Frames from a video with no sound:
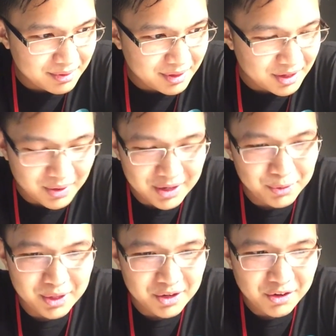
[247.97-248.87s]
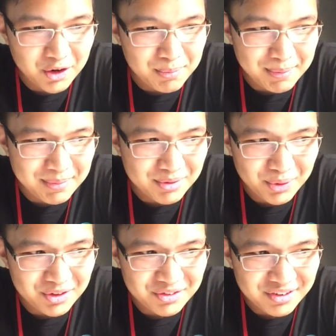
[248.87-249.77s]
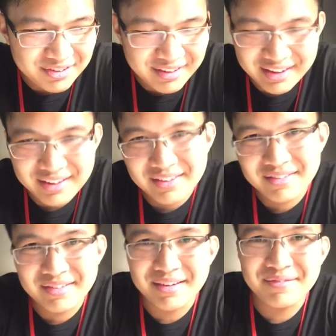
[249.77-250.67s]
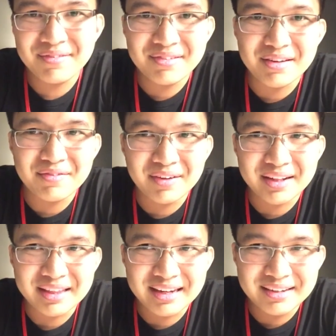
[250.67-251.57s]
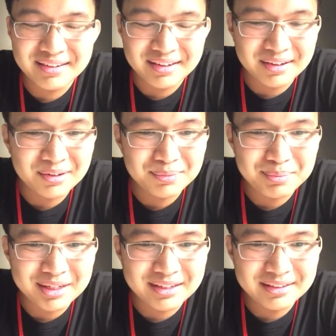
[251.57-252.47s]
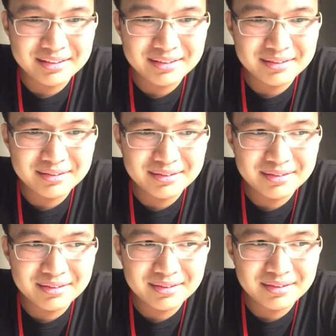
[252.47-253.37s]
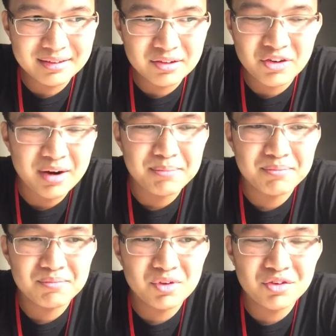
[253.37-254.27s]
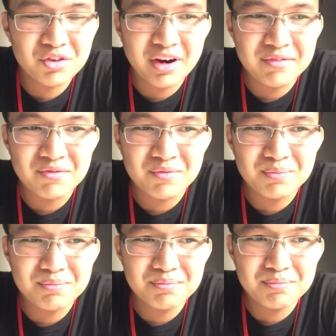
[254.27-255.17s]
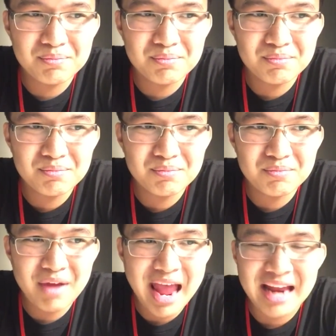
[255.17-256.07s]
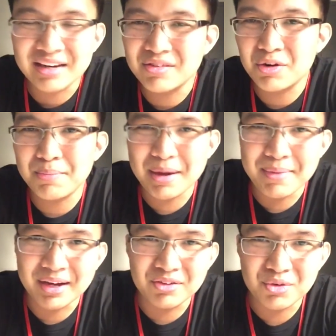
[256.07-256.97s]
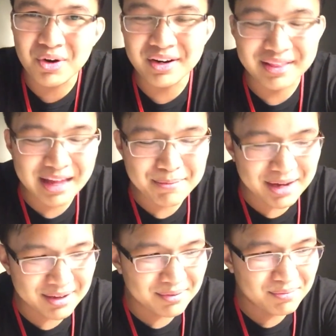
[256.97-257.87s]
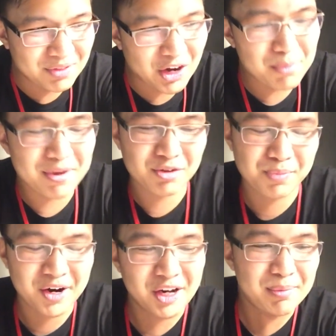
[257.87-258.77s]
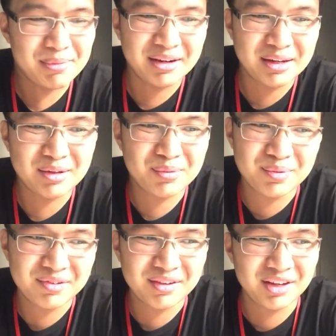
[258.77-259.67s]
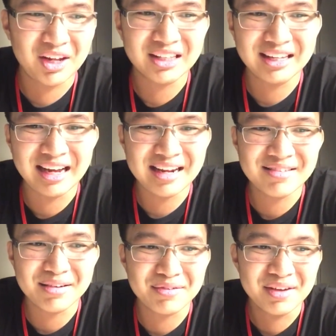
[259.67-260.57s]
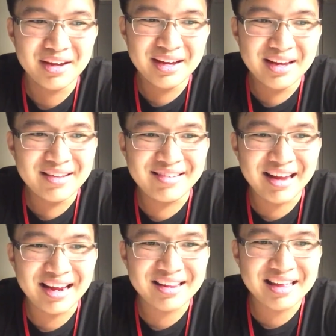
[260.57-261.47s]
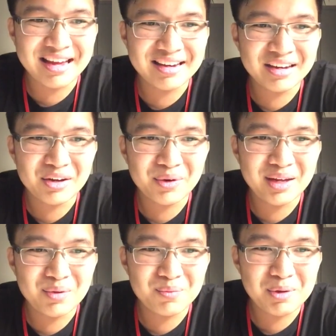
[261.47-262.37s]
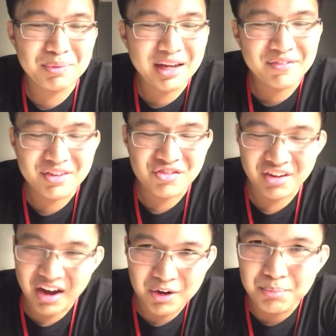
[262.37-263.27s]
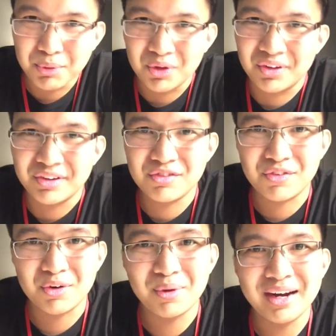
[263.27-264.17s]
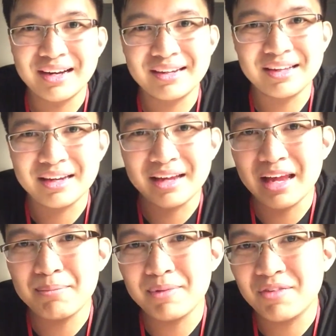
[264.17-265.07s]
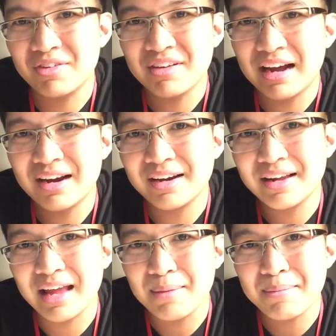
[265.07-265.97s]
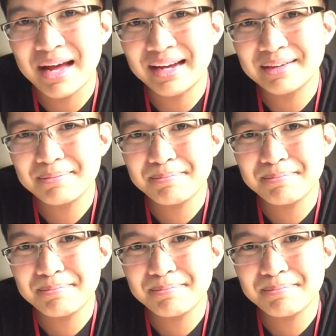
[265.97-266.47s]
You know, I don't want to grow up. I'm a Toys R Us kid, stuff, stuff like that, you know, but there's a great, there's a great anecdote about Michael Jordan that my therapist brought up, and it was along the lines of saying that, you know, he, he played for the Chicago Bulls for a while, and he came he retired and he came back,